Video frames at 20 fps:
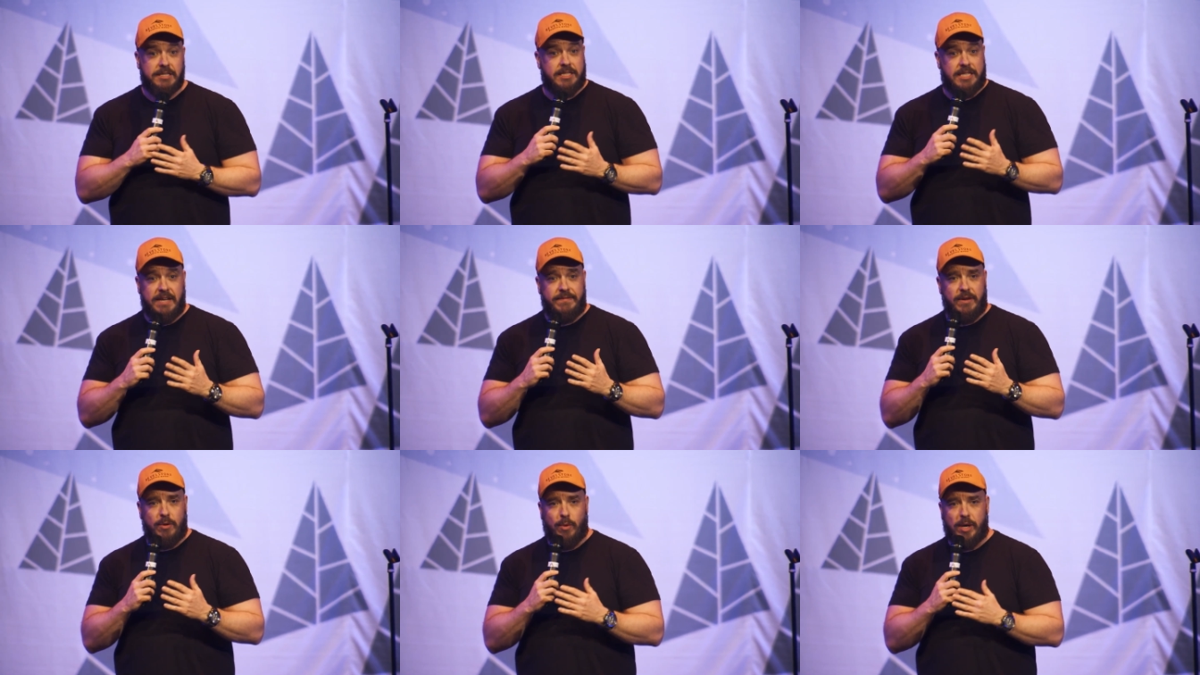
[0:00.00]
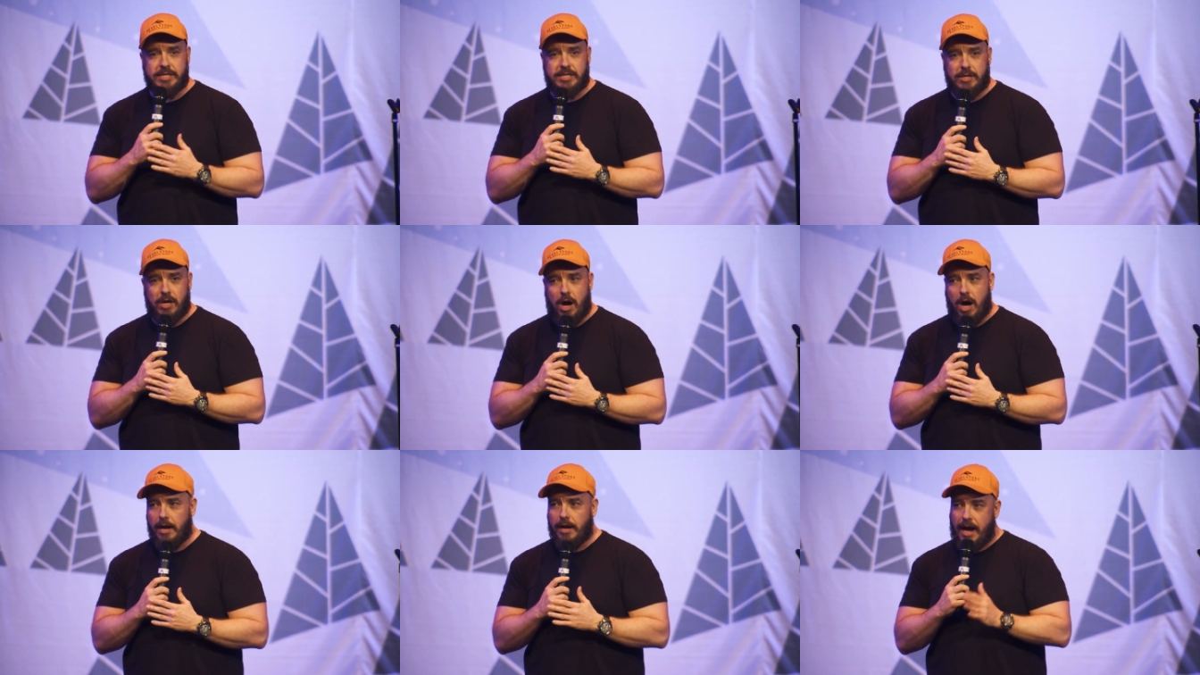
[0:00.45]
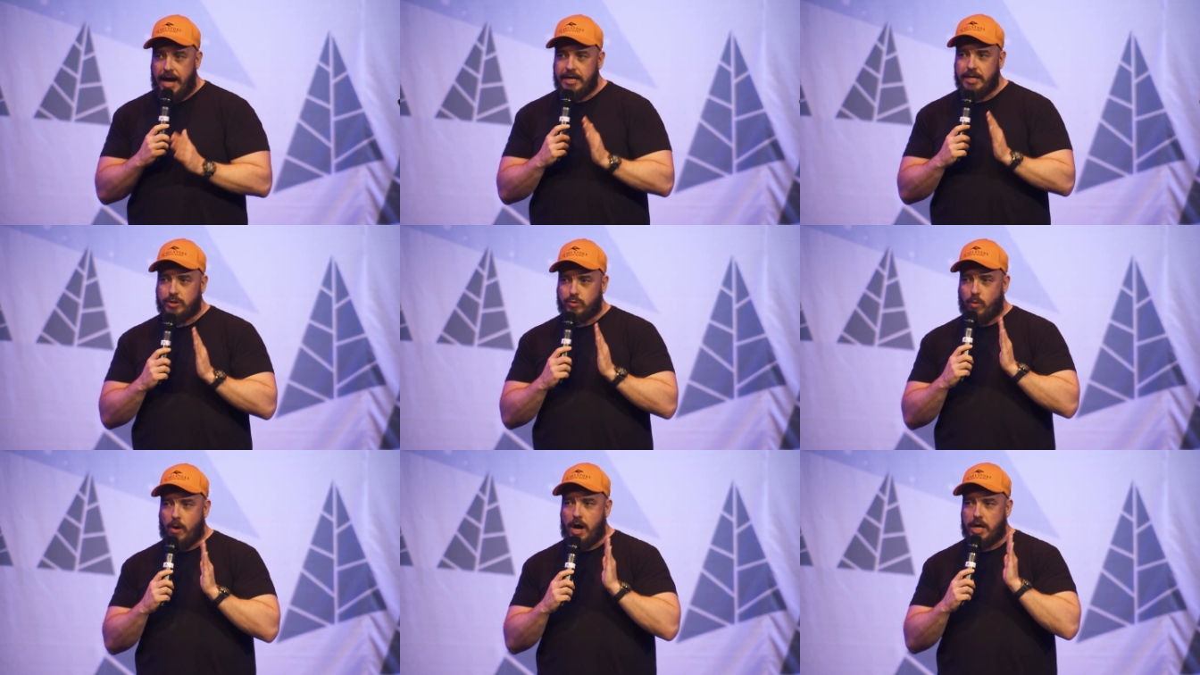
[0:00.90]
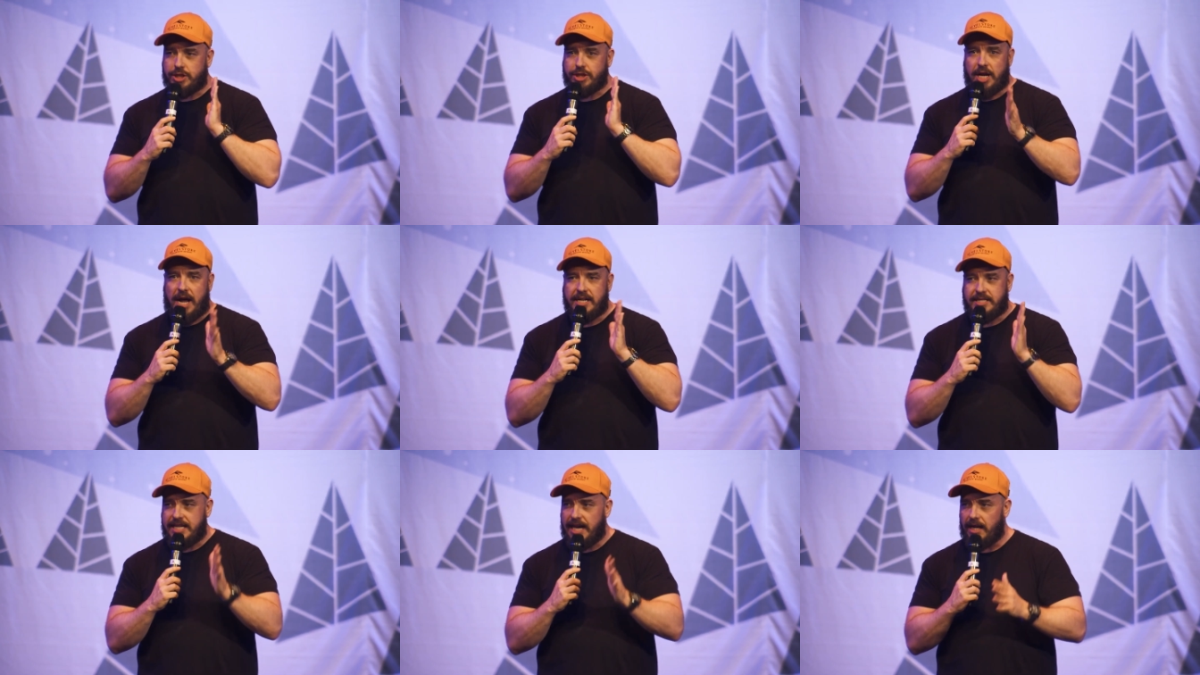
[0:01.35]
TV wasn't on. I just watched
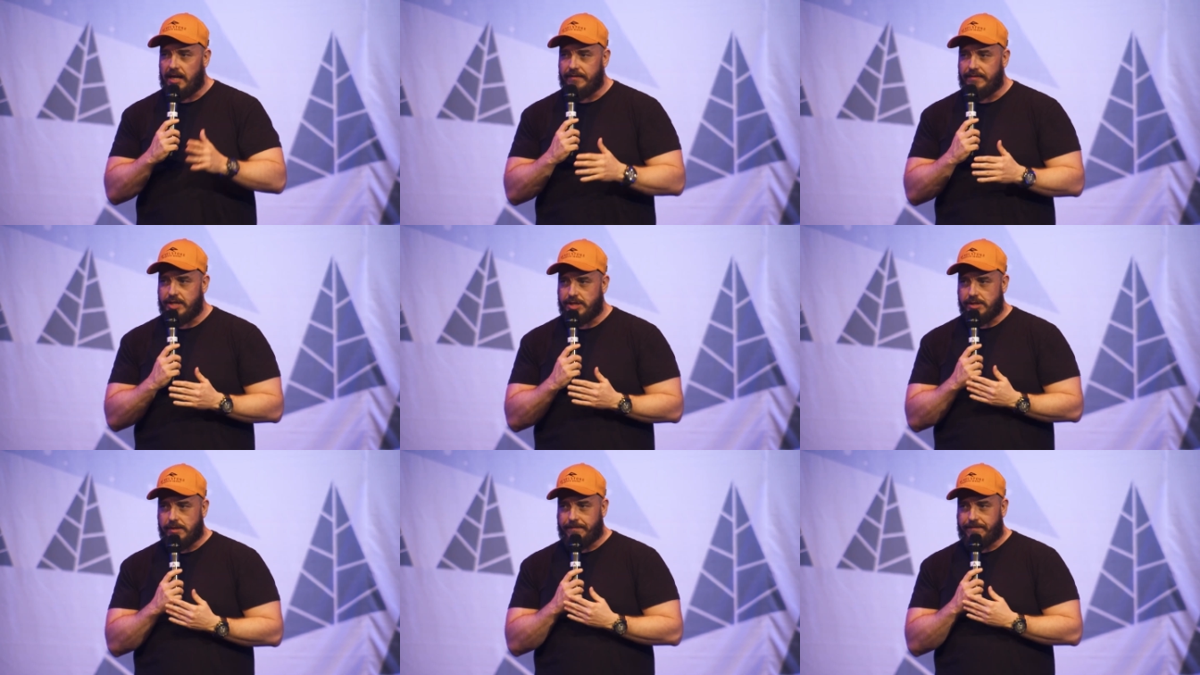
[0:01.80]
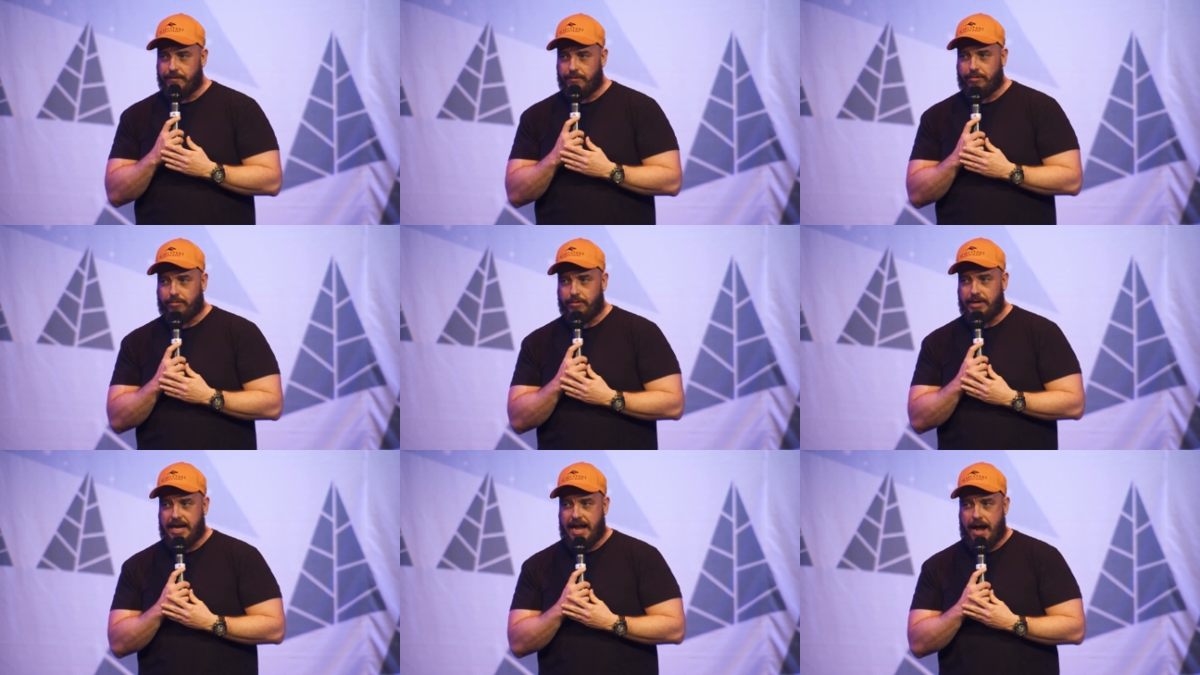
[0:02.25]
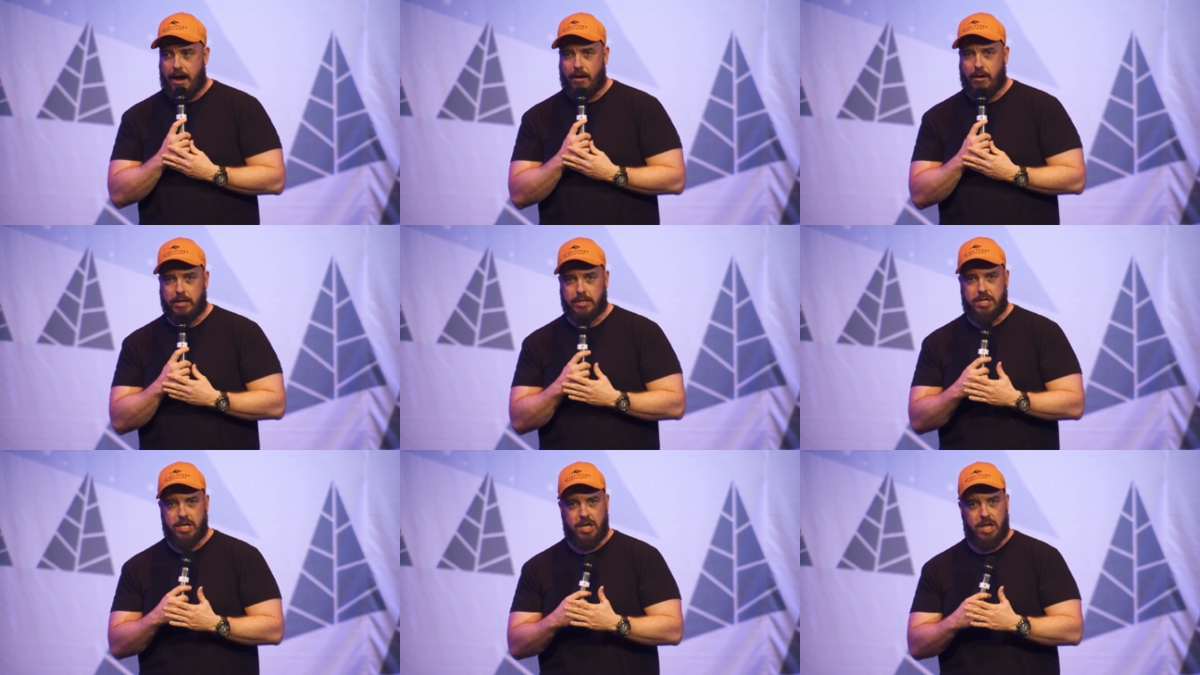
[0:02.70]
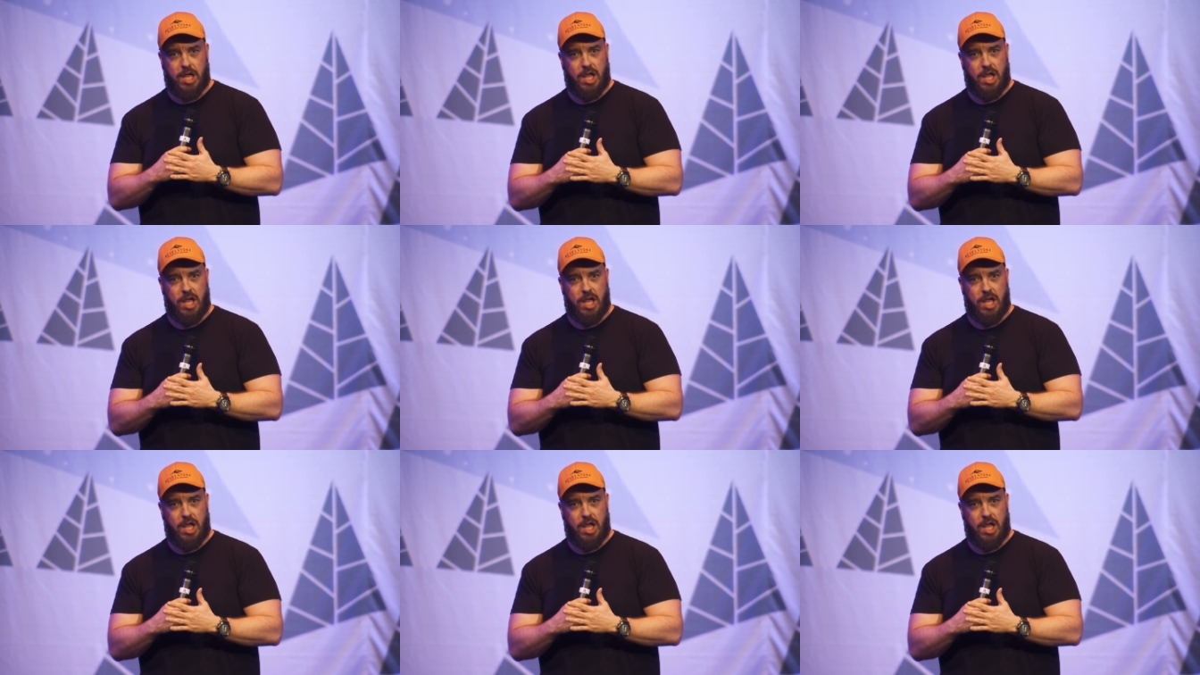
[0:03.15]
a television for three hours.